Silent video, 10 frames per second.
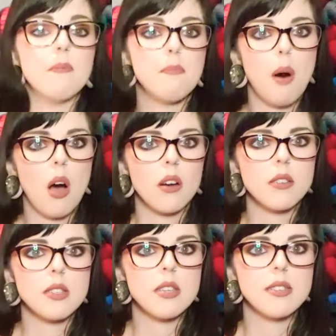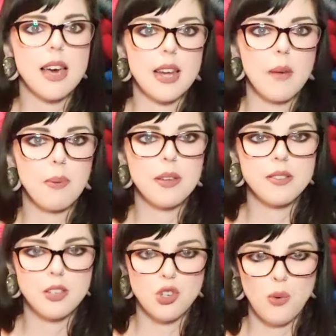box setup
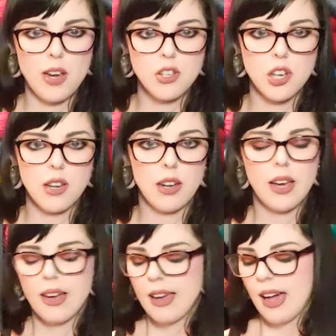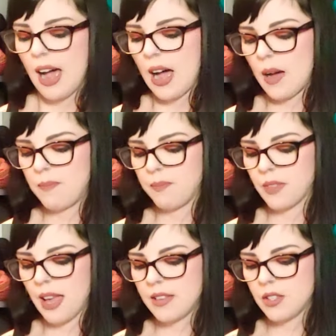situation.
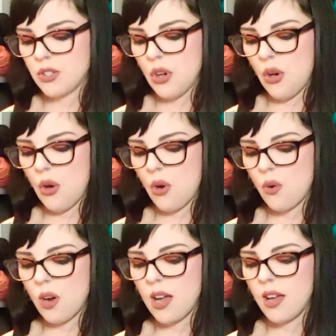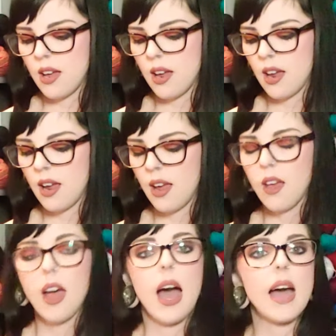And so
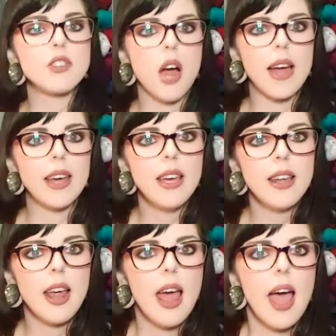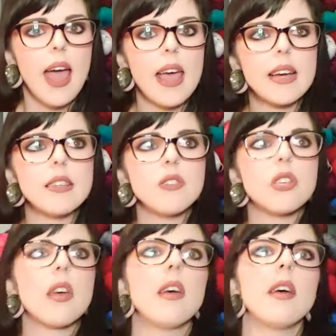I tried it, and